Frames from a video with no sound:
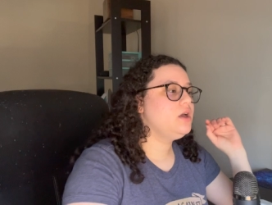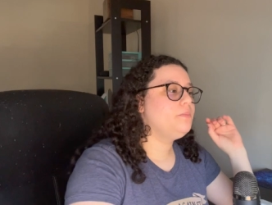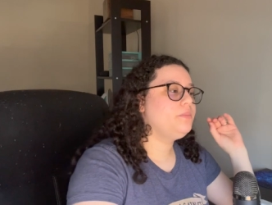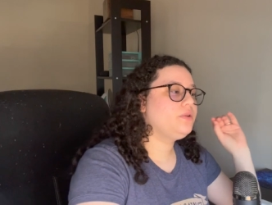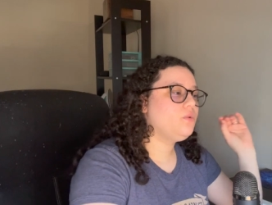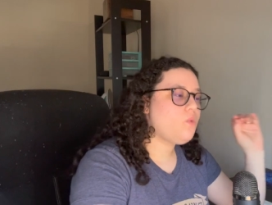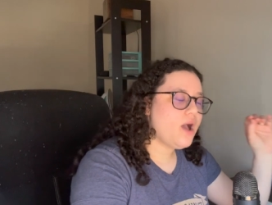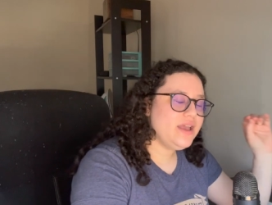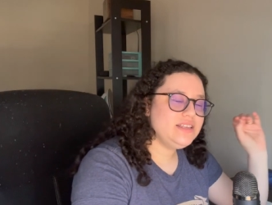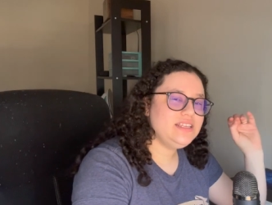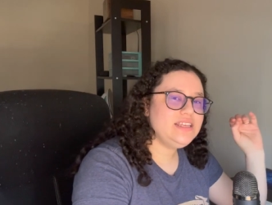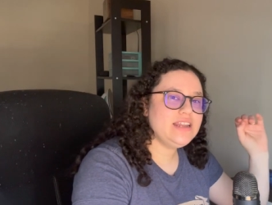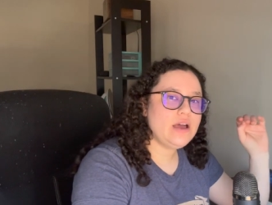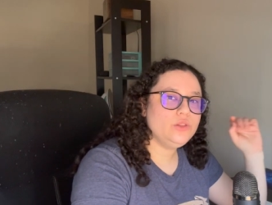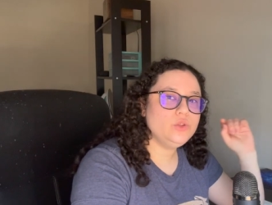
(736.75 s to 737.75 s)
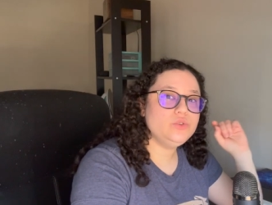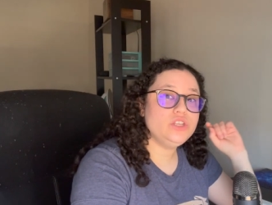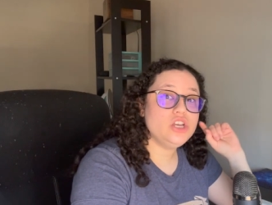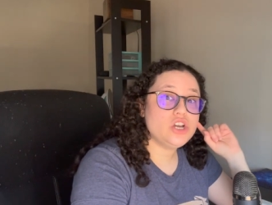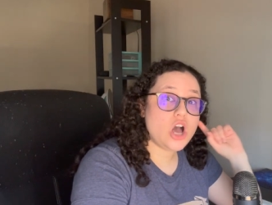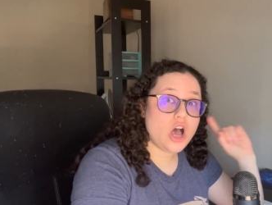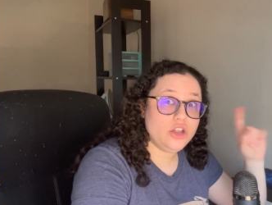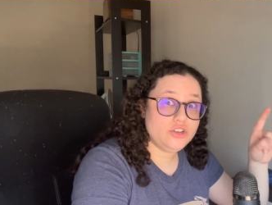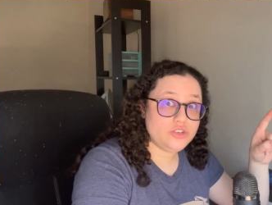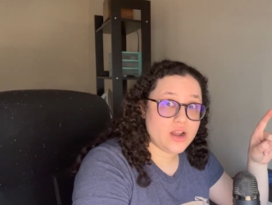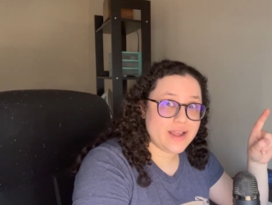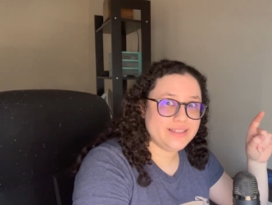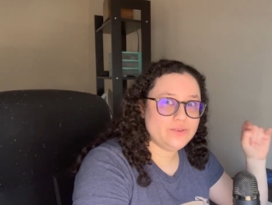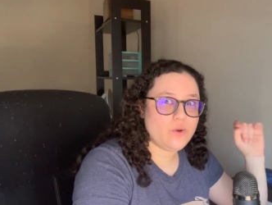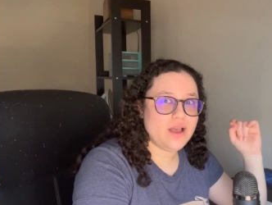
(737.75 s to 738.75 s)
But why is he now losing
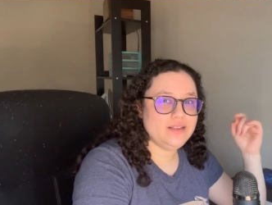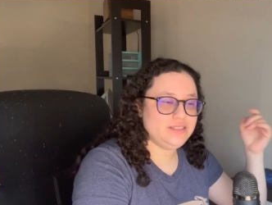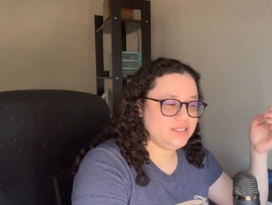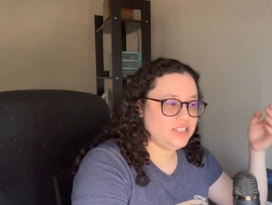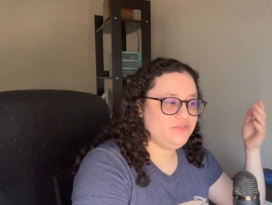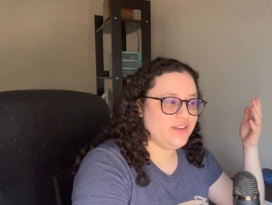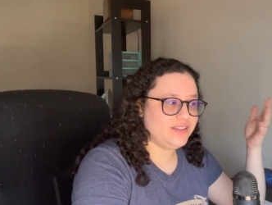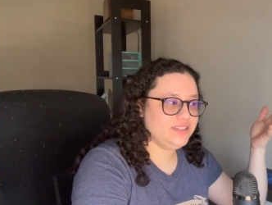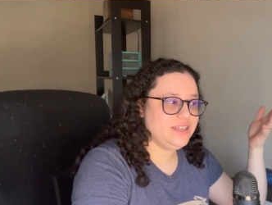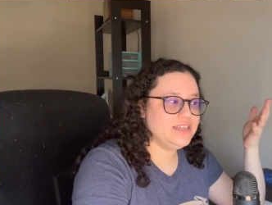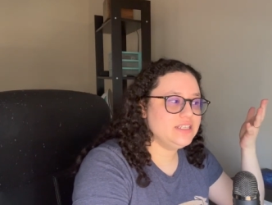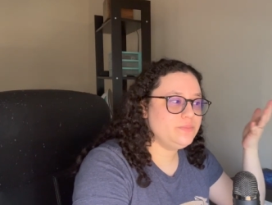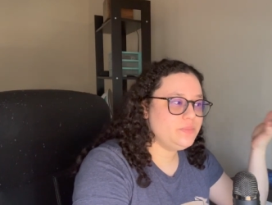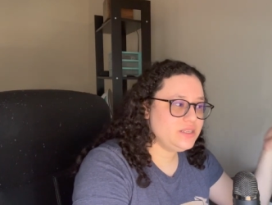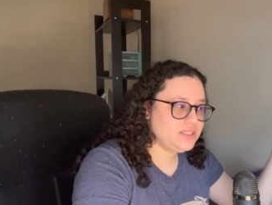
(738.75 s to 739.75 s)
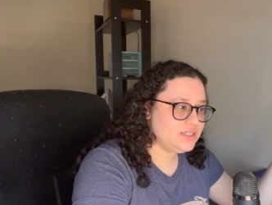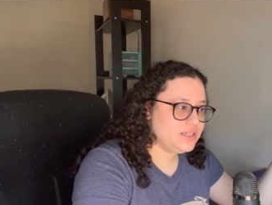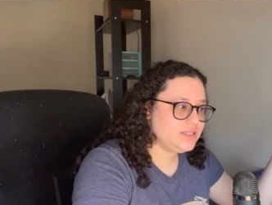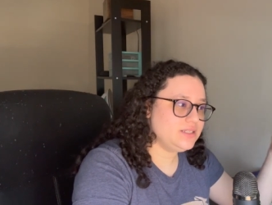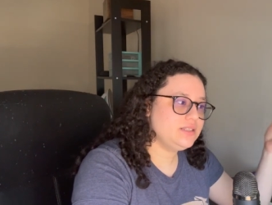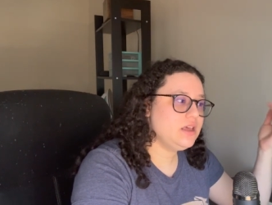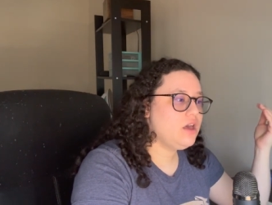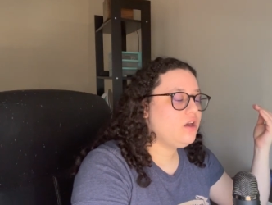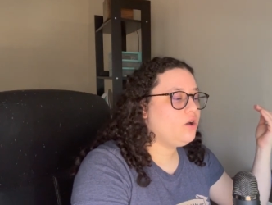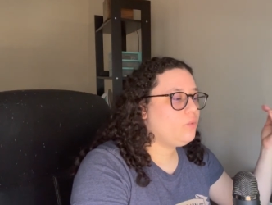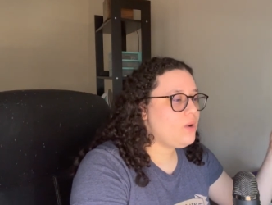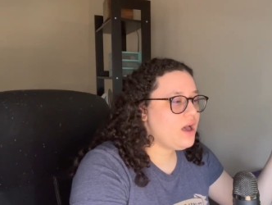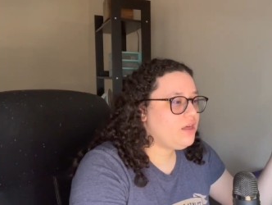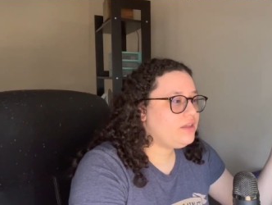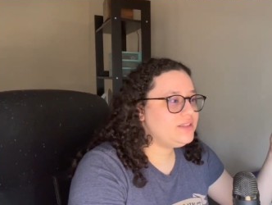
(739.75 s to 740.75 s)
contracts? Why is this affecting his business?
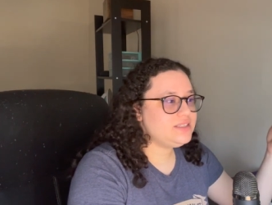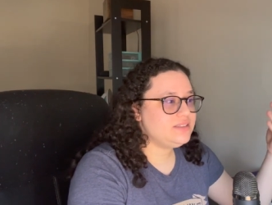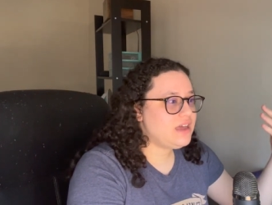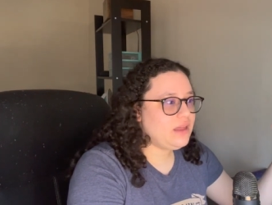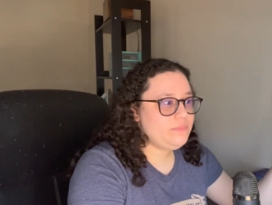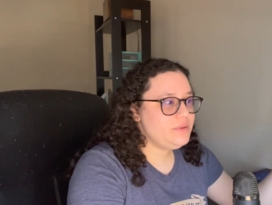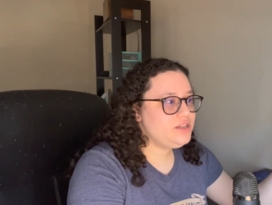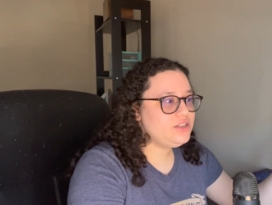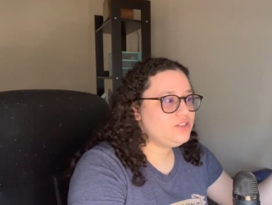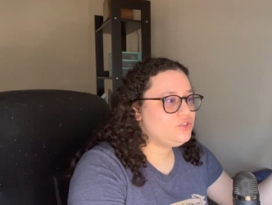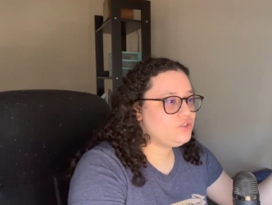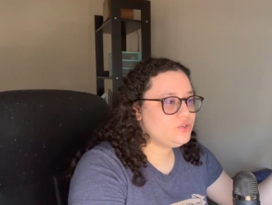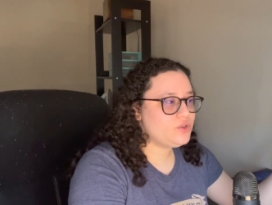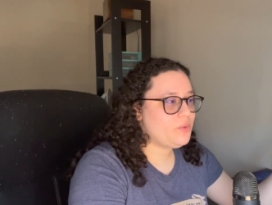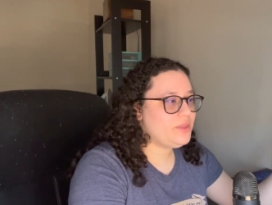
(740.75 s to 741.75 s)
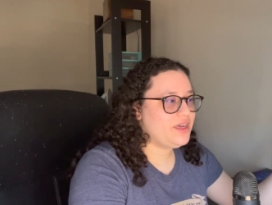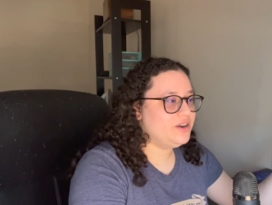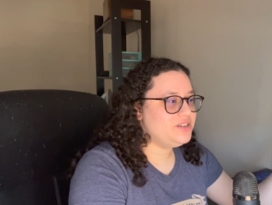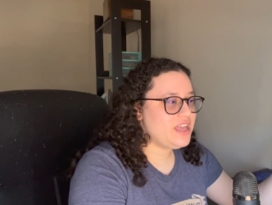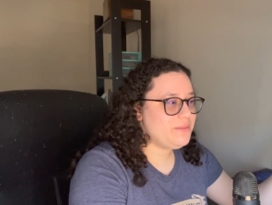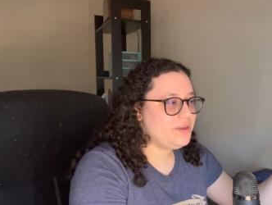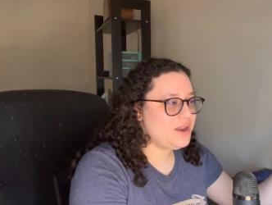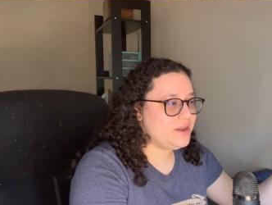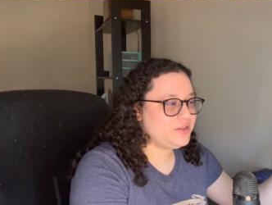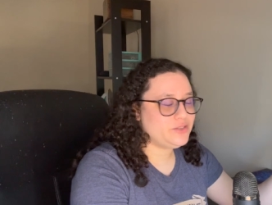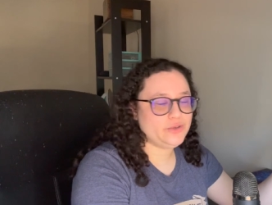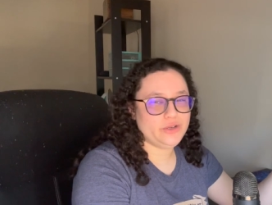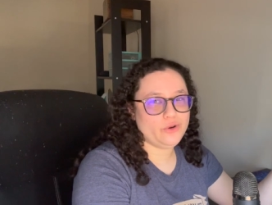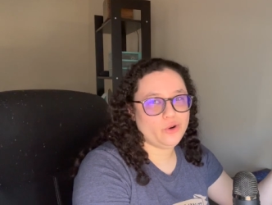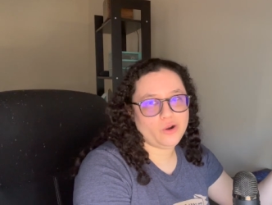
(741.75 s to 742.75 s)
Well, it's not because Jews own the entertainment
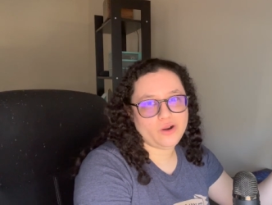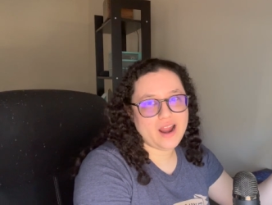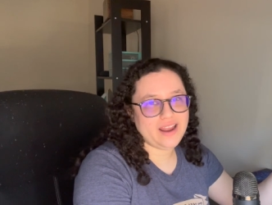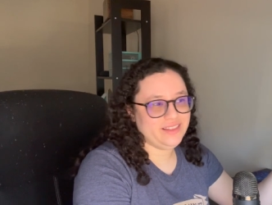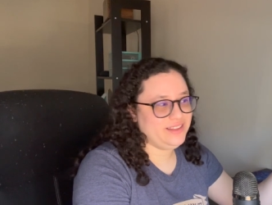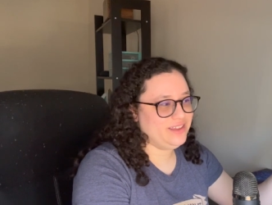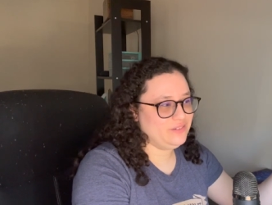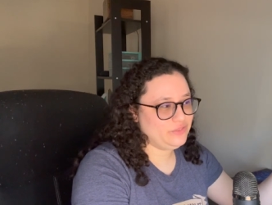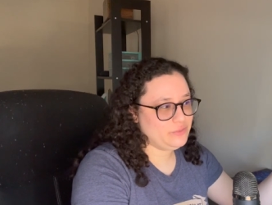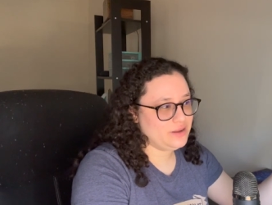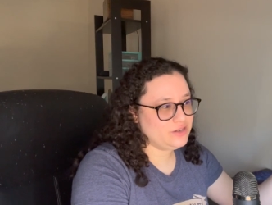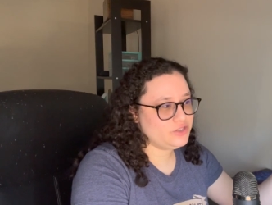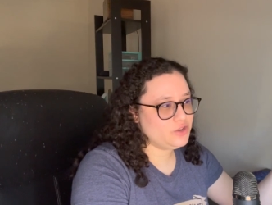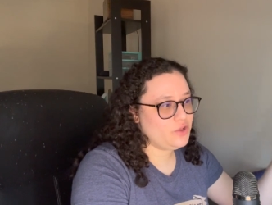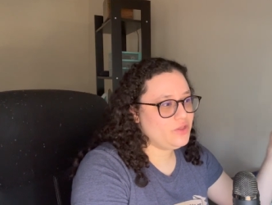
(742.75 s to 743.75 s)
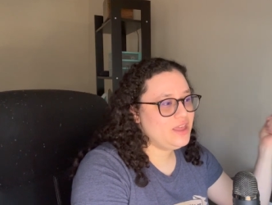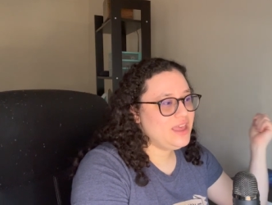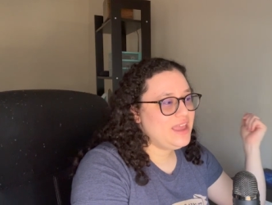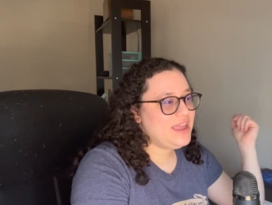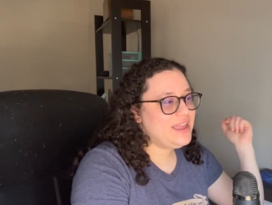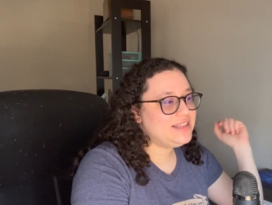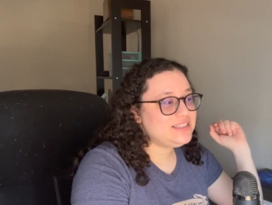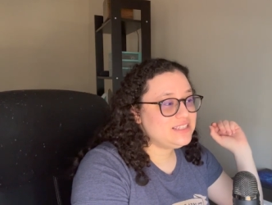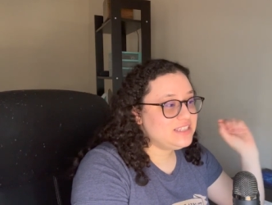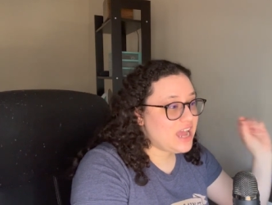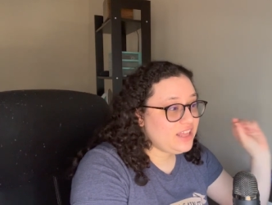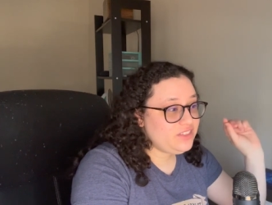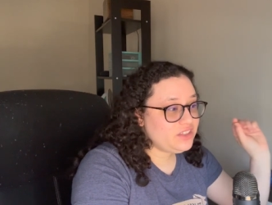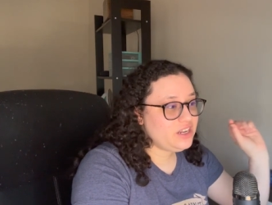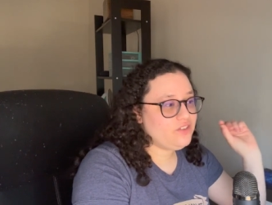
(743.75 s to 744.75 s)
industry or are highly influential. It's
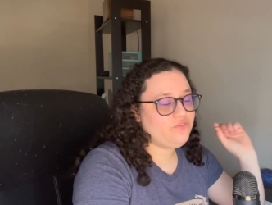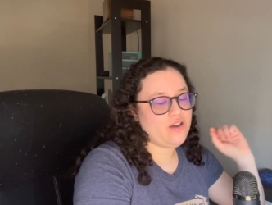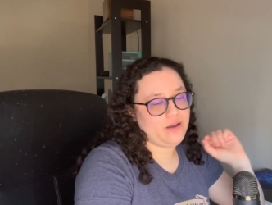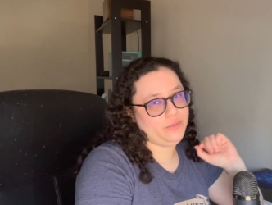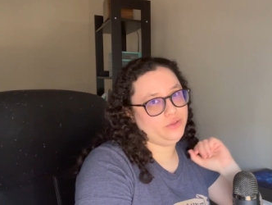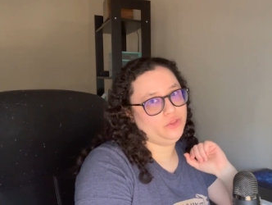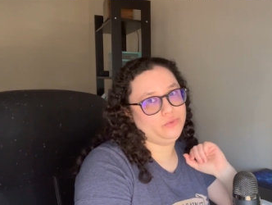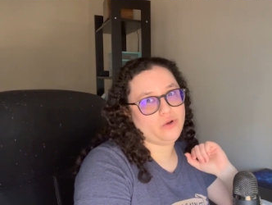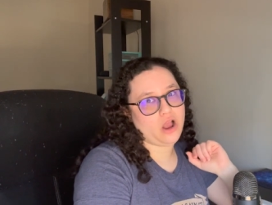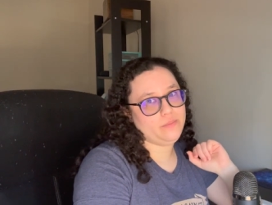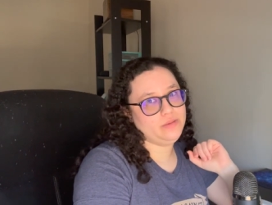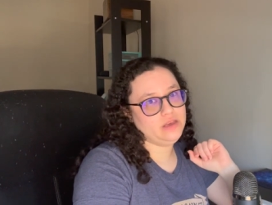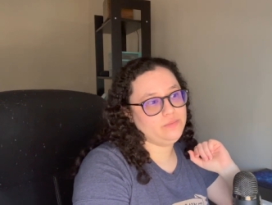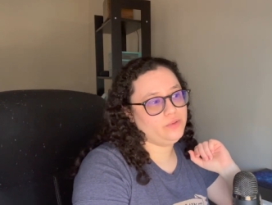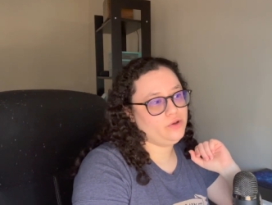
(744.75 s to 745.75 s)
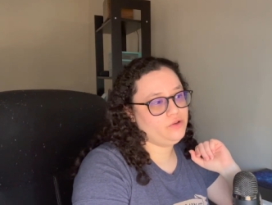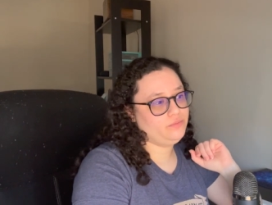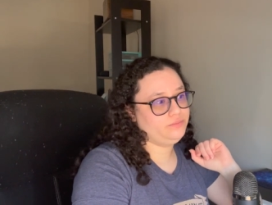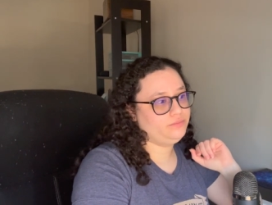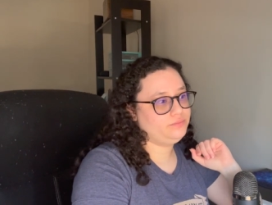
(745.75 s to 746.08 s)
not that he fuck with the wrong people.